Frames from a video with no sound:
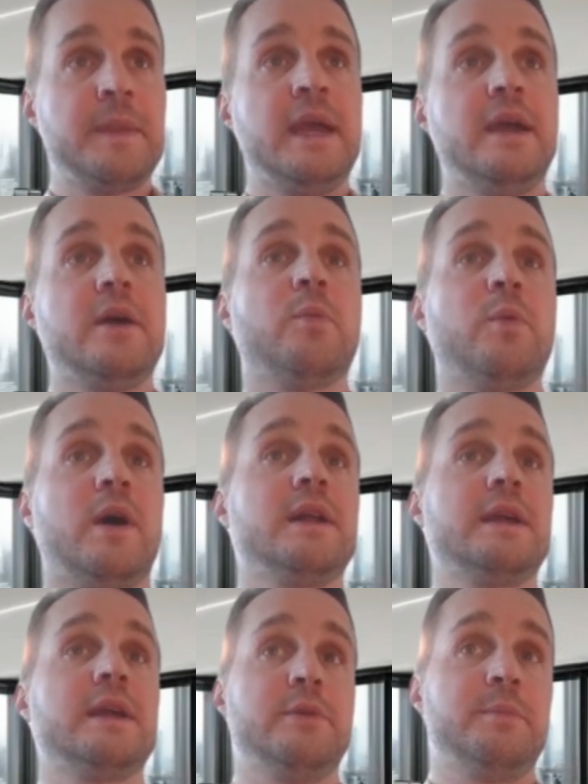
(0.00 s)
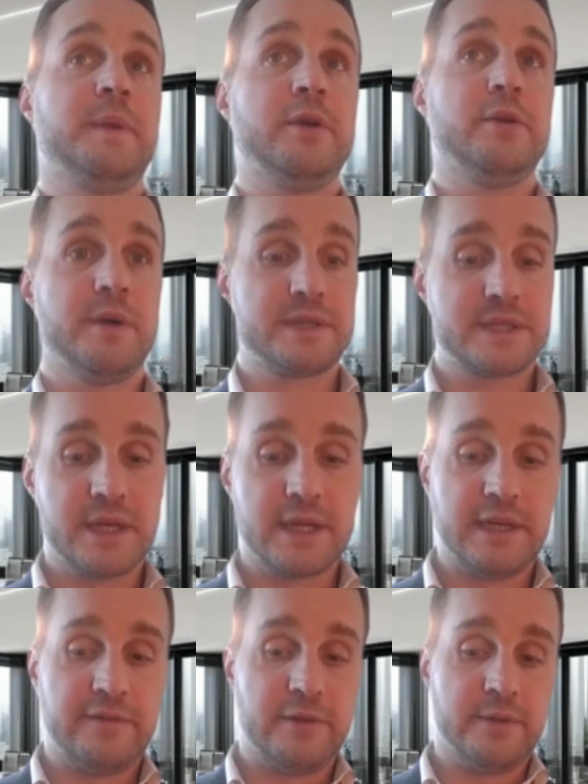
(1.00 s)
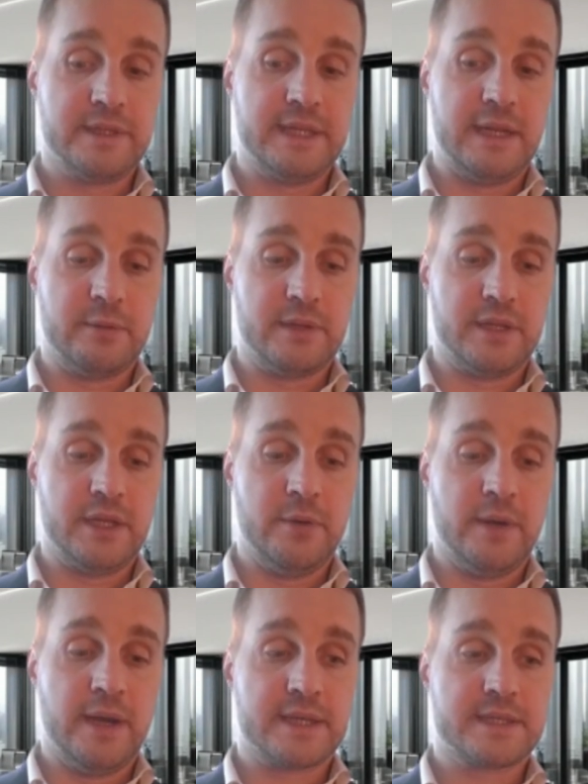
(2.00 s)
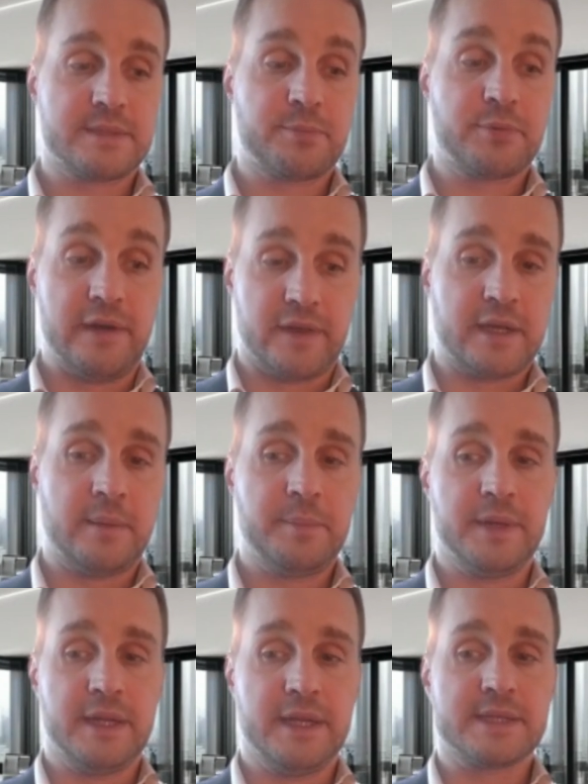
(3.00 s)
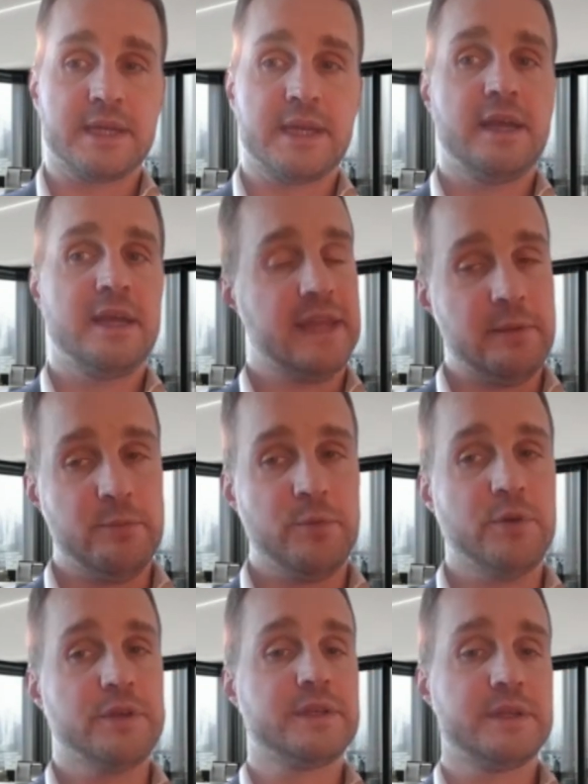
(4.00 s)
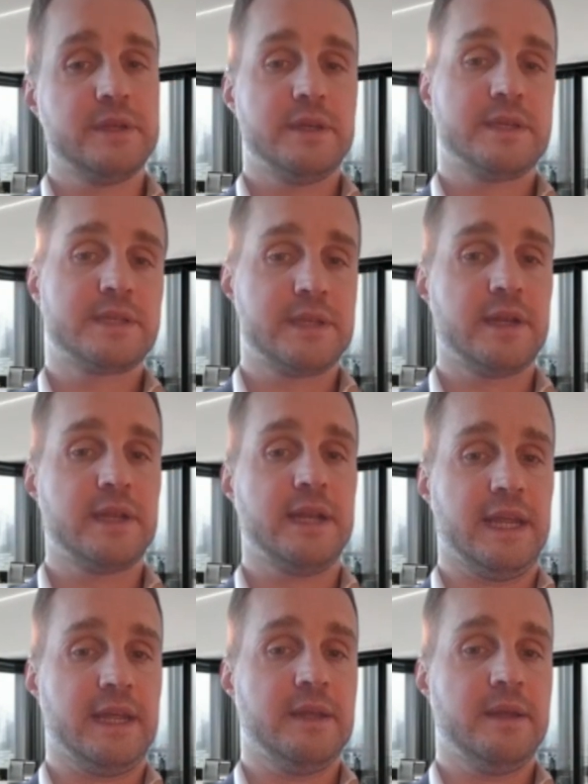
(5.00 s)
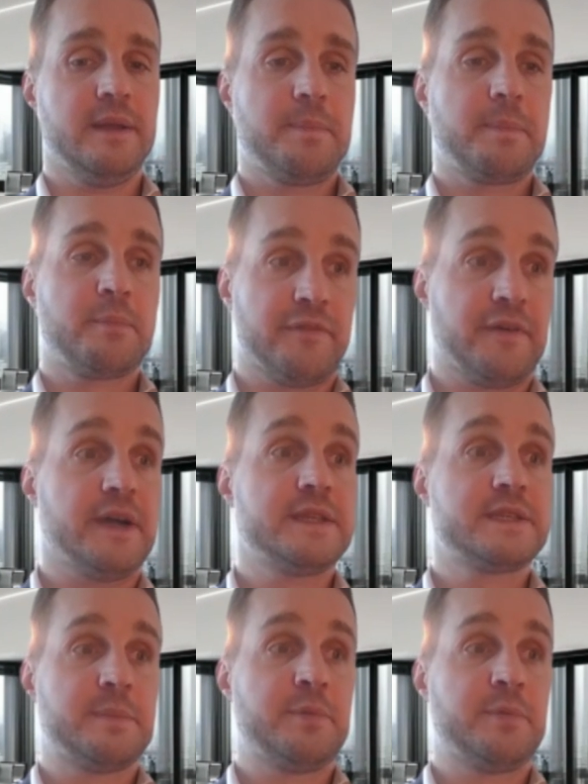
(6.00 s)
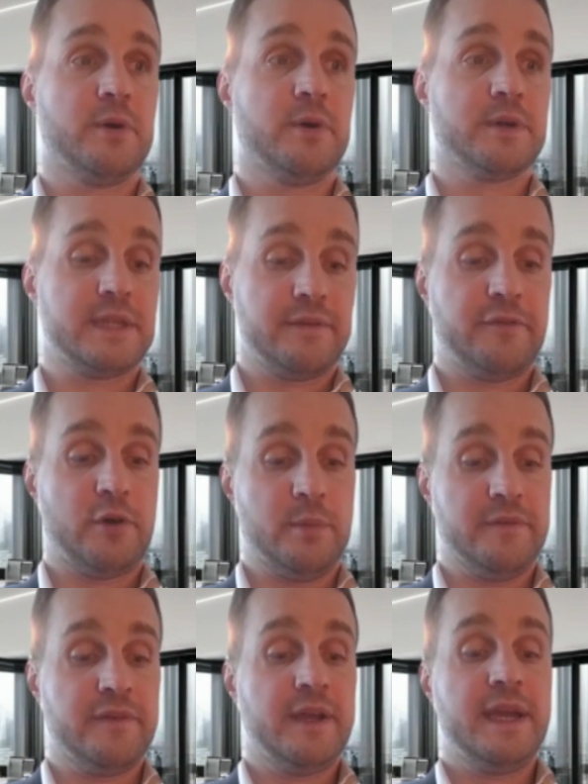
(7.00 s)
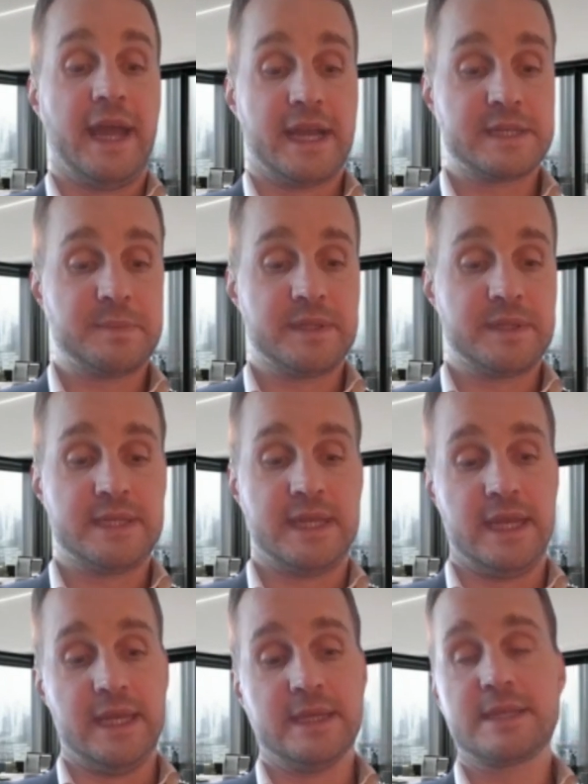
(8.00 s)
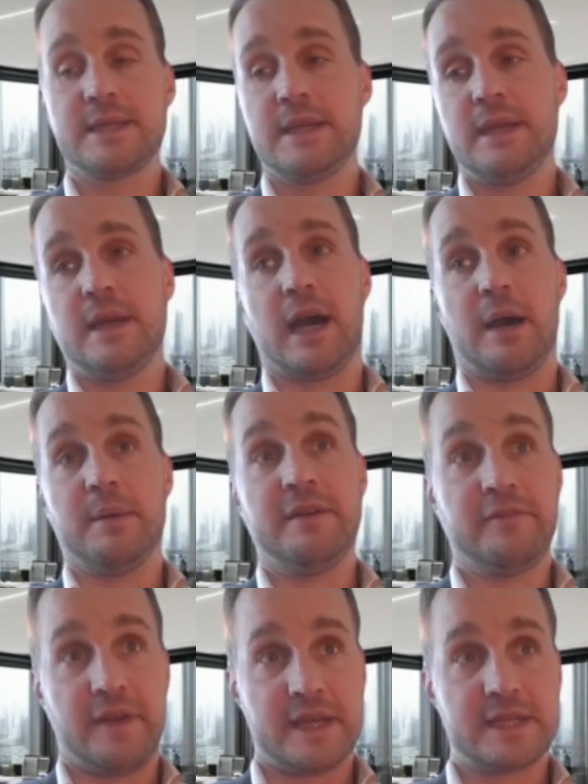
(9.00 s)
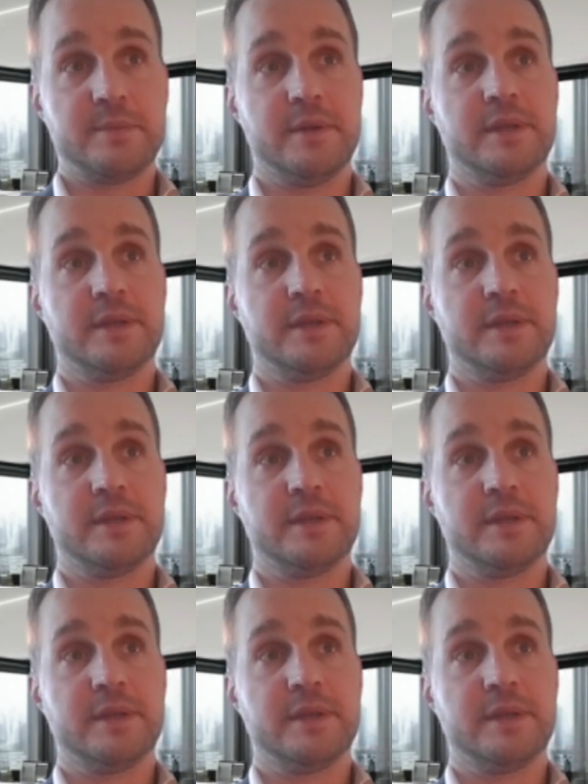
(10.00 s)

while it would be almost certainly, if you were dealing with the US private companies, they would certainly provide support in the form of expertise, investment,